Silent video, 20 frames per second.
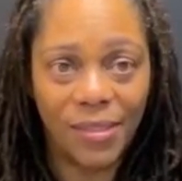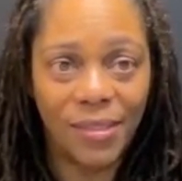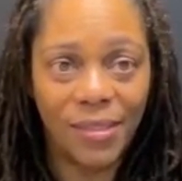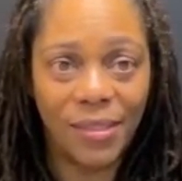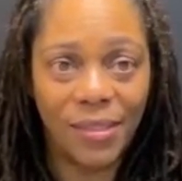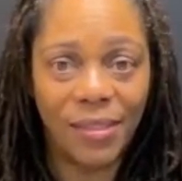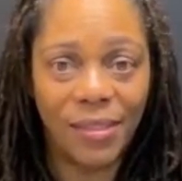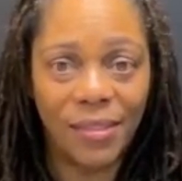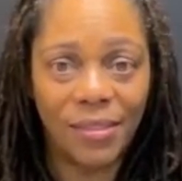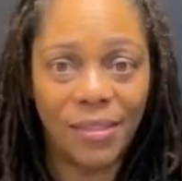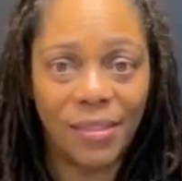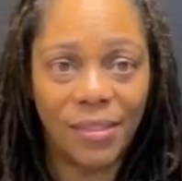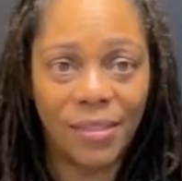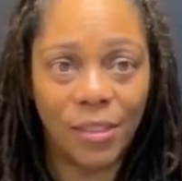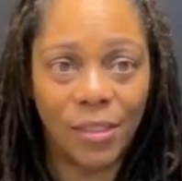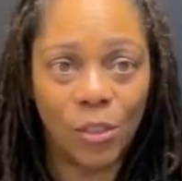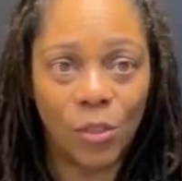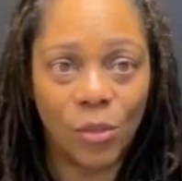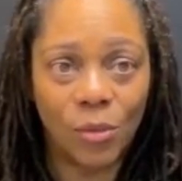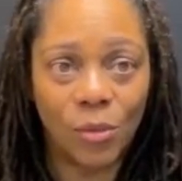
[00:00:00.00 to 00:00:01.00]
sitting
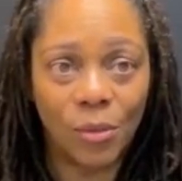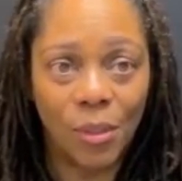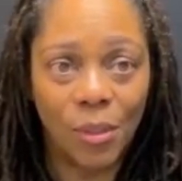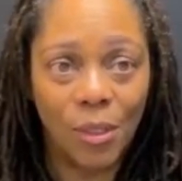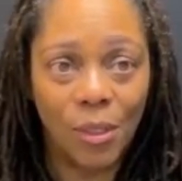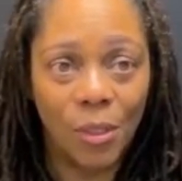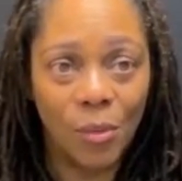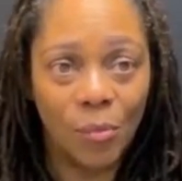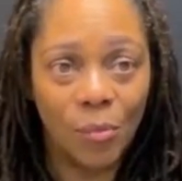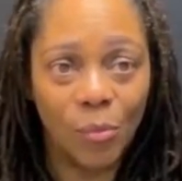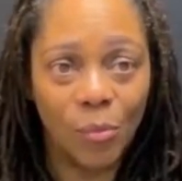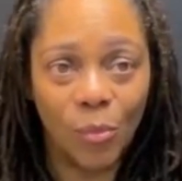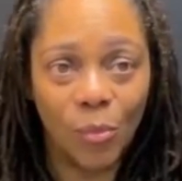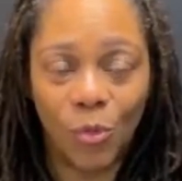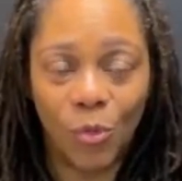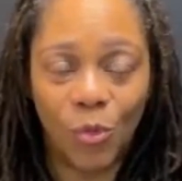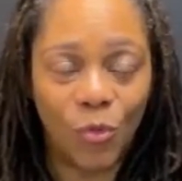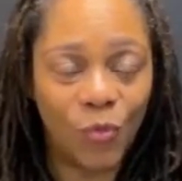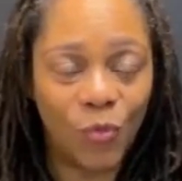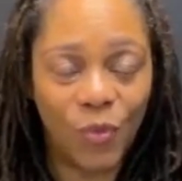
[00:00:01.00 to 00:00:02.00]
still,
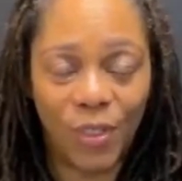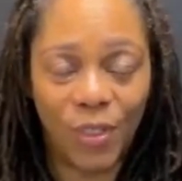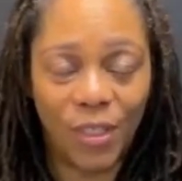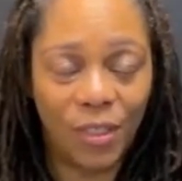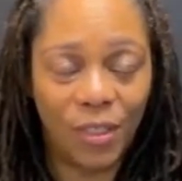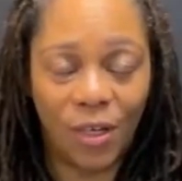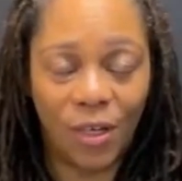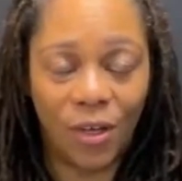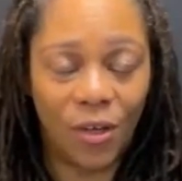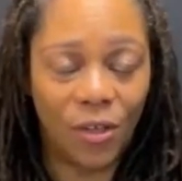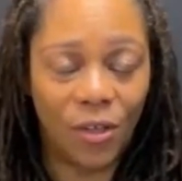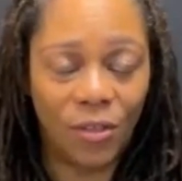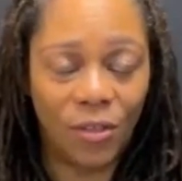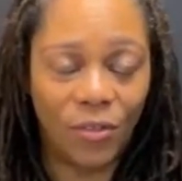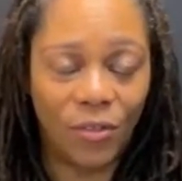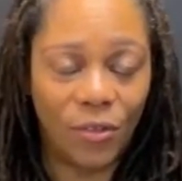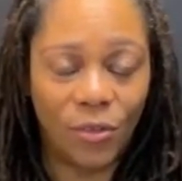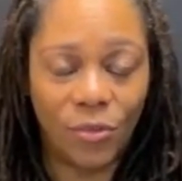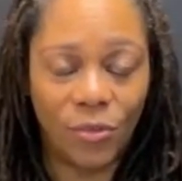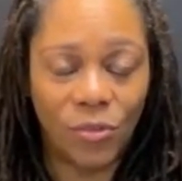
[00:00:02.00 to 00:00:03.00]
moving all
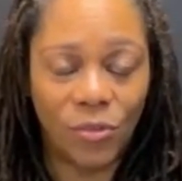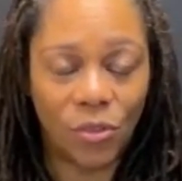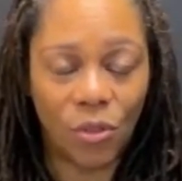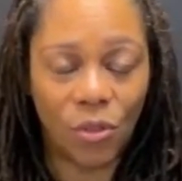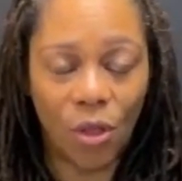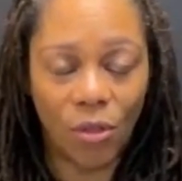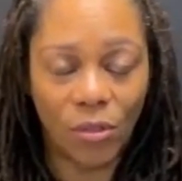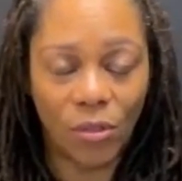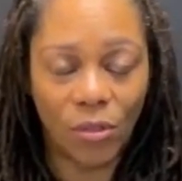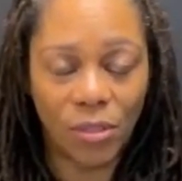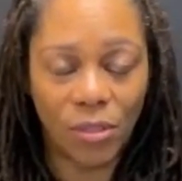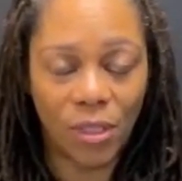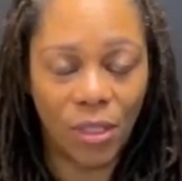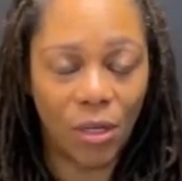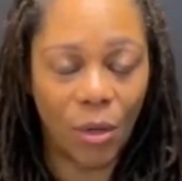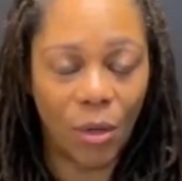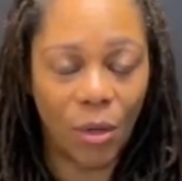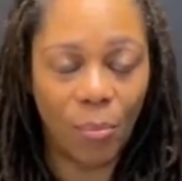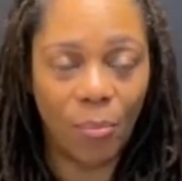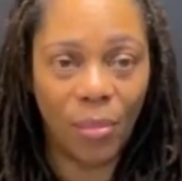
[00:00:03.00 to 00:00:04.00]
of those thoughts that
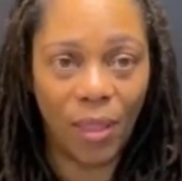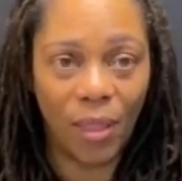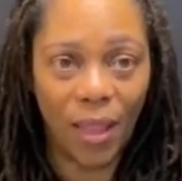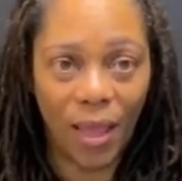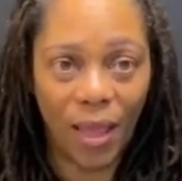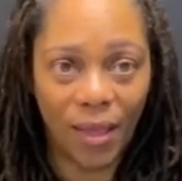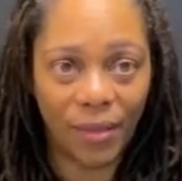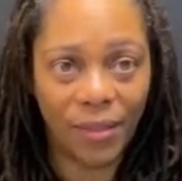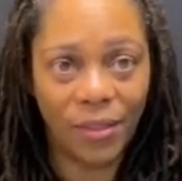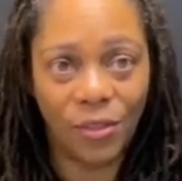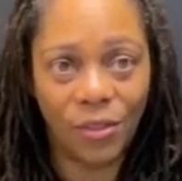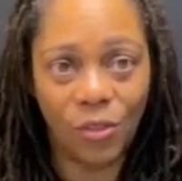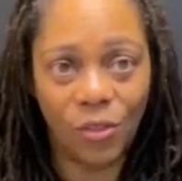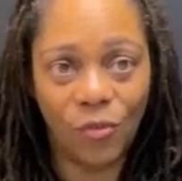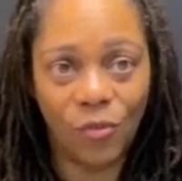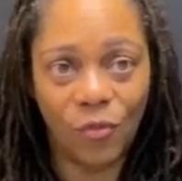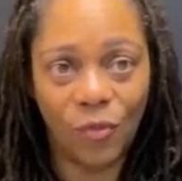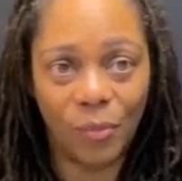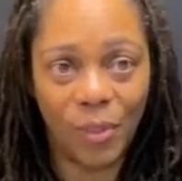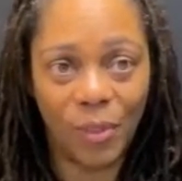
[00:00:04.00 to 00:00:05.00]
are blocking you
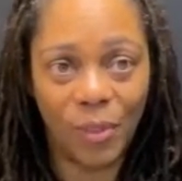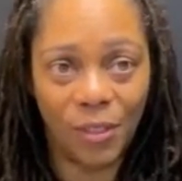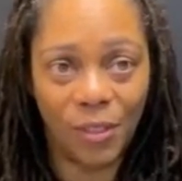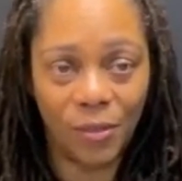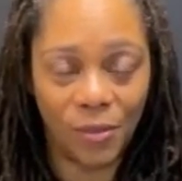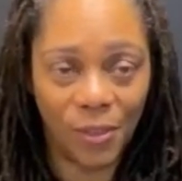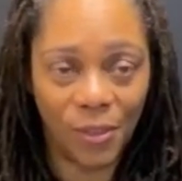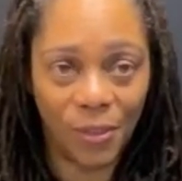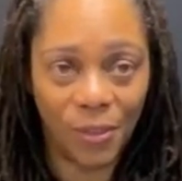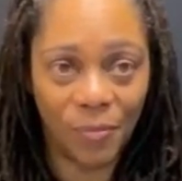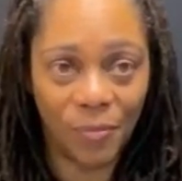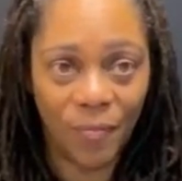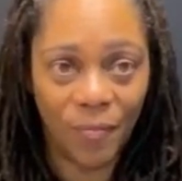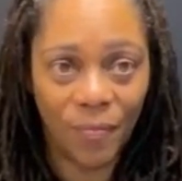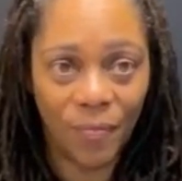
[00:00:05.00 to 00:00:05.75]
from hearing.